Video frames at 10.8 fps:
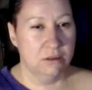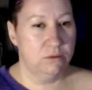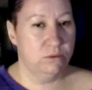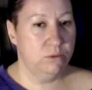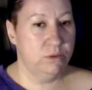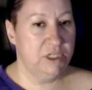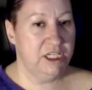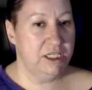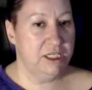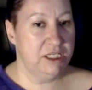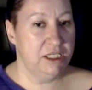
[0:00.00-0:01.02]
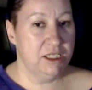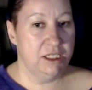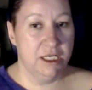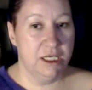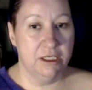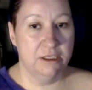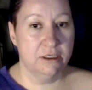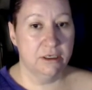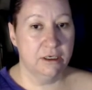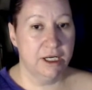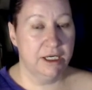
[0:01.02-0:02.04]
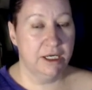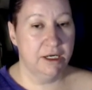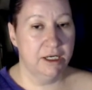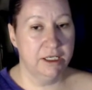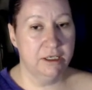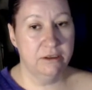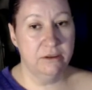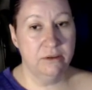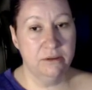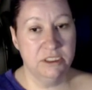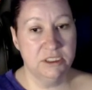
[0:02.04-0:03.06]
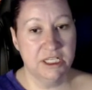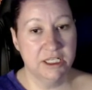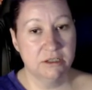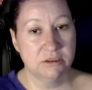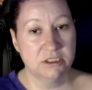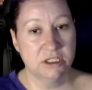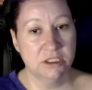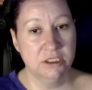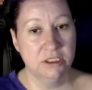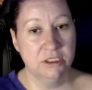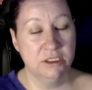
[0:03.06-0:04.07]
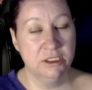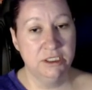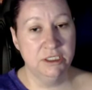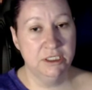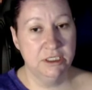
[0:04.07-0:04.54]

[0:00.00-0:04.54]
Whee! All right, there he goes. Take your turn.